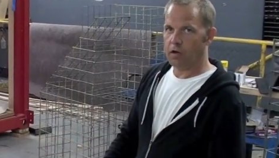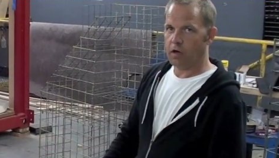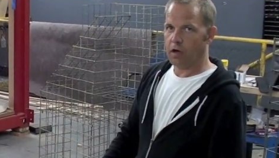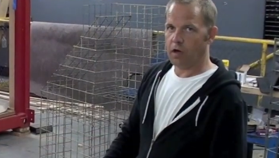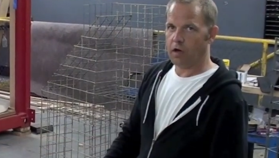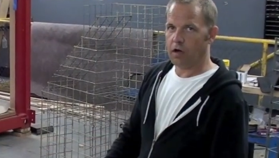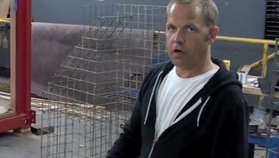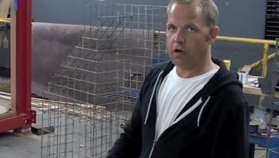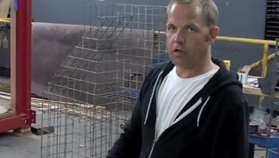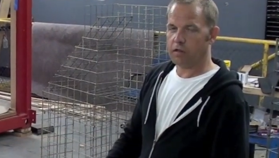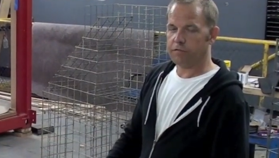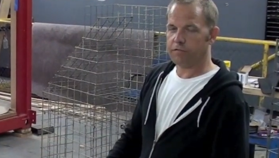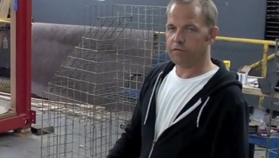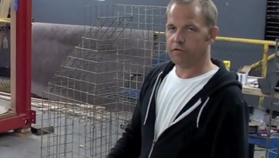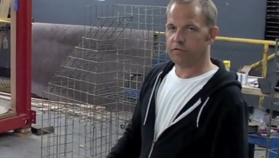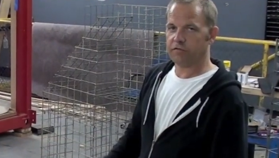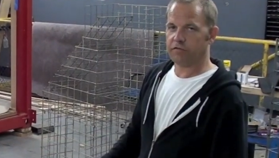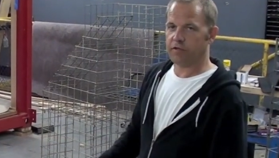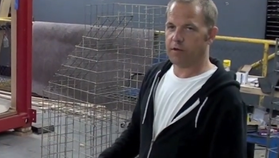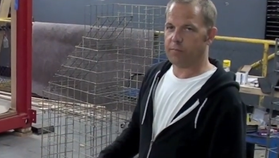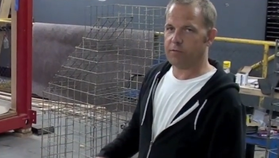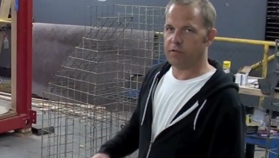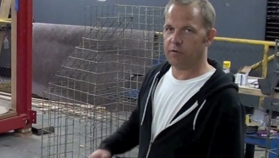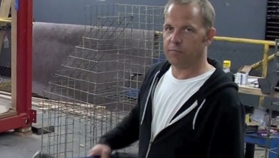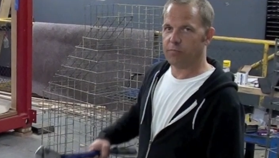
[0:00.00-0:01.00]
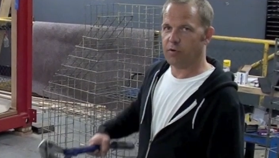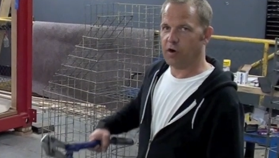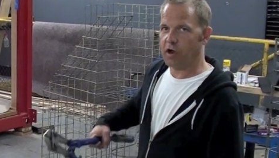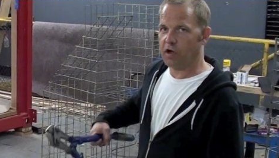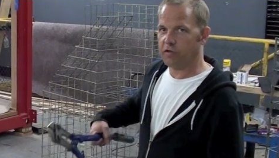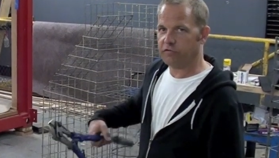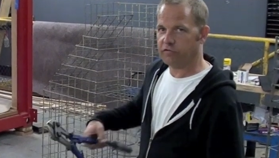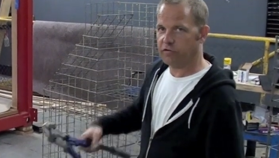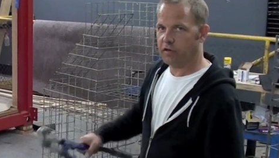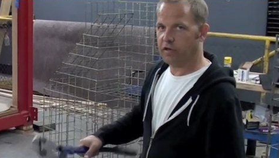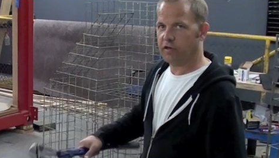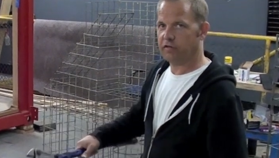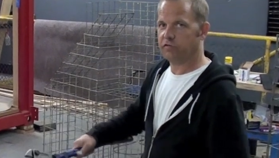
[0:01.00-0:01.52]
Uh, the first step in the
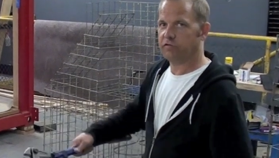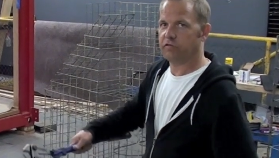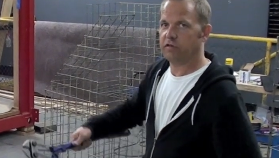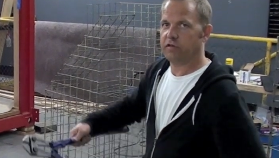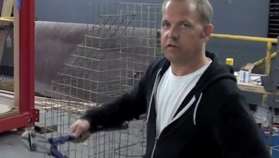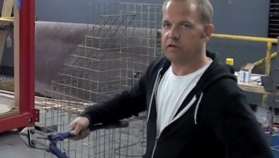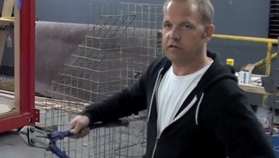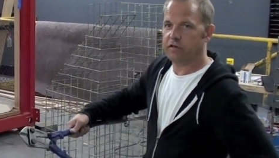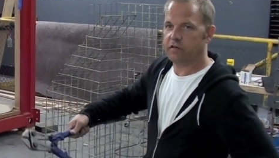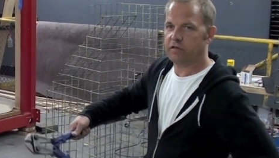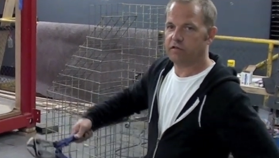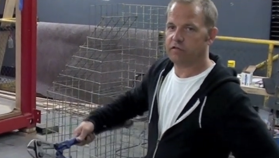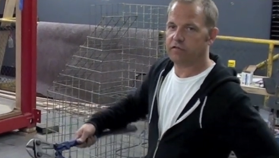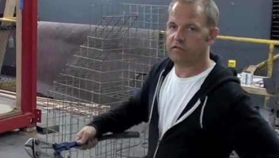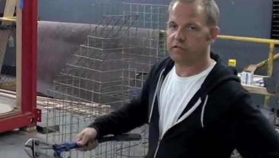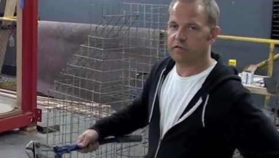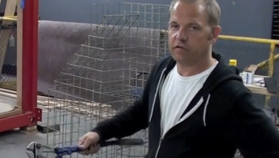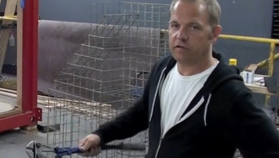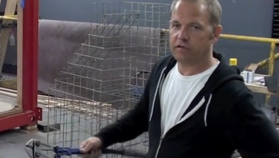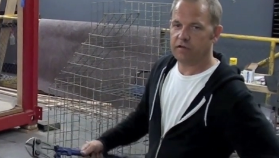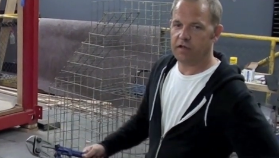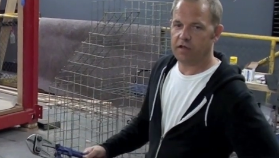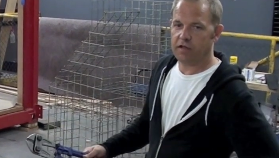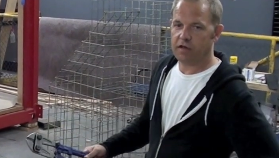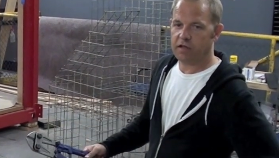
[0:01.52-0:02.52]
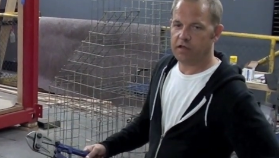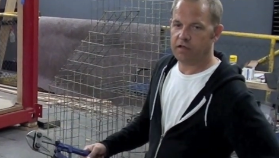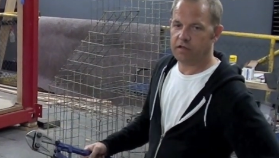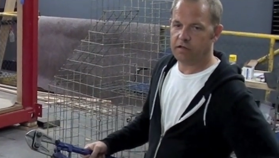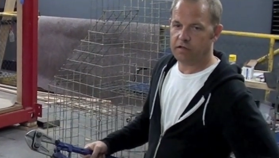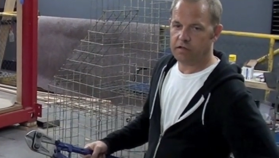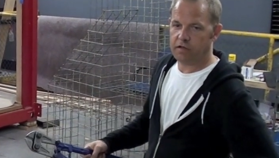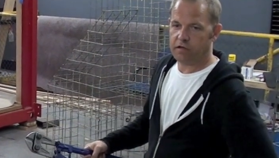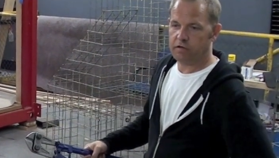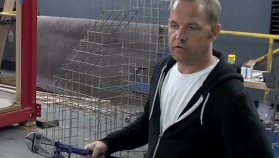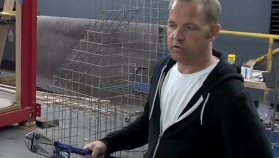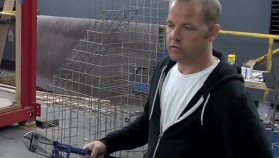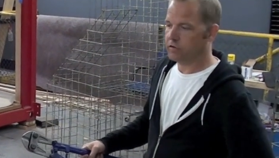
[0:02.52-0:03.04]
process is
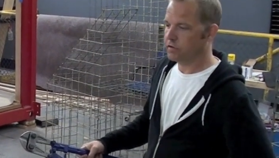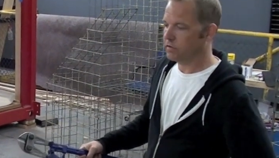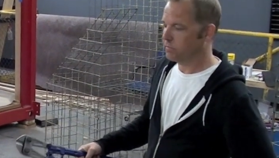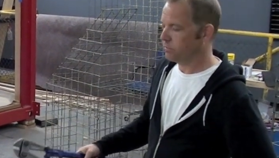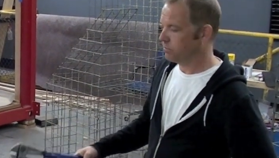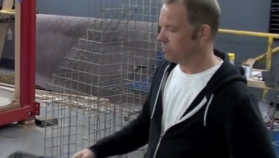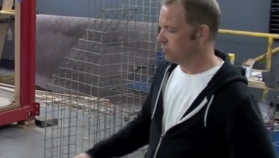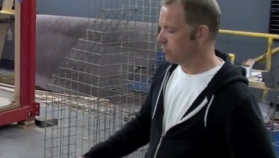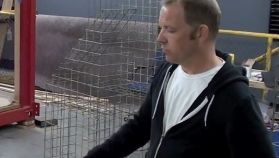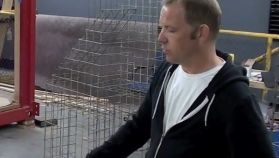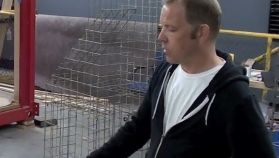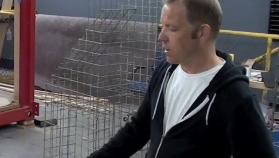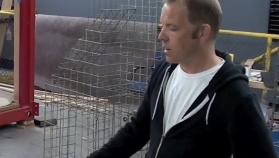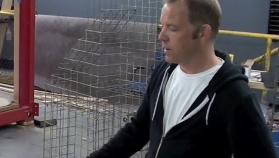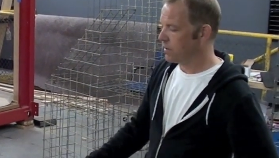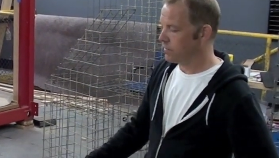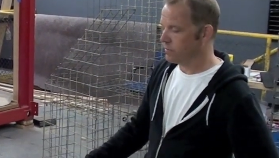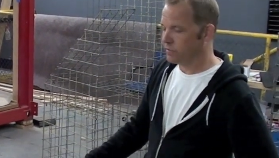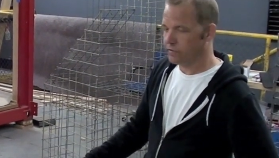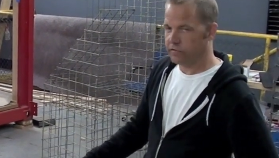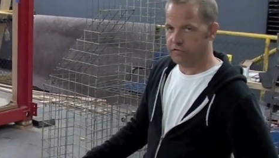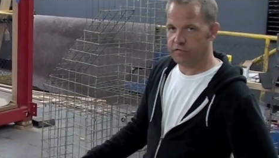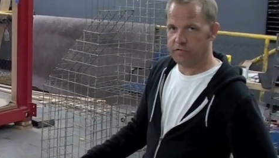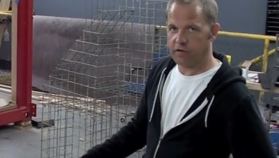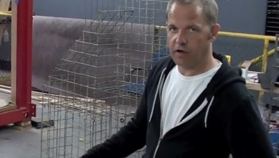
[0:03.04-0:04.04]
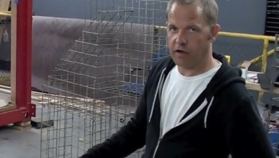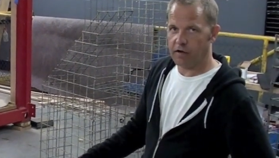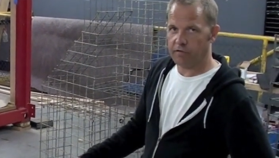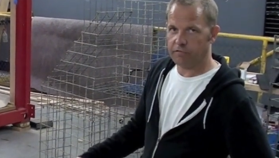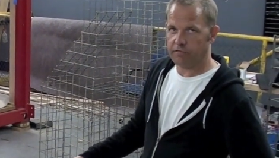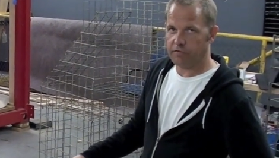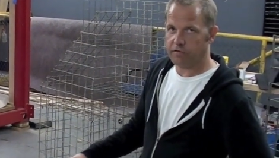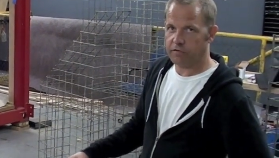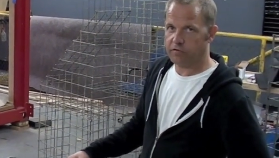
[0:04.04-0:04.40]
getting, you know, the wire itself.